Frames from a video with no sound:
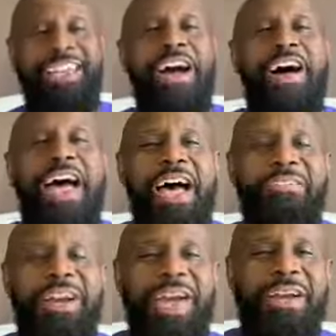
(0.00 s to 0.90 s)
y'all
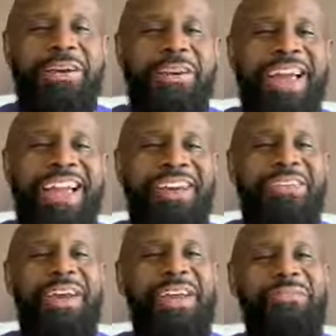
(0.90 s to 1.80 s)
have a great
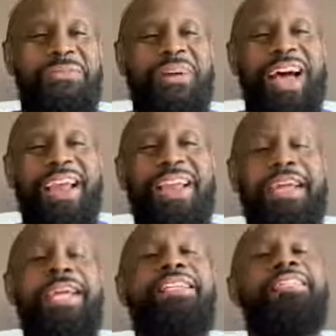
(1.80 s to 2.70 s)
great Friday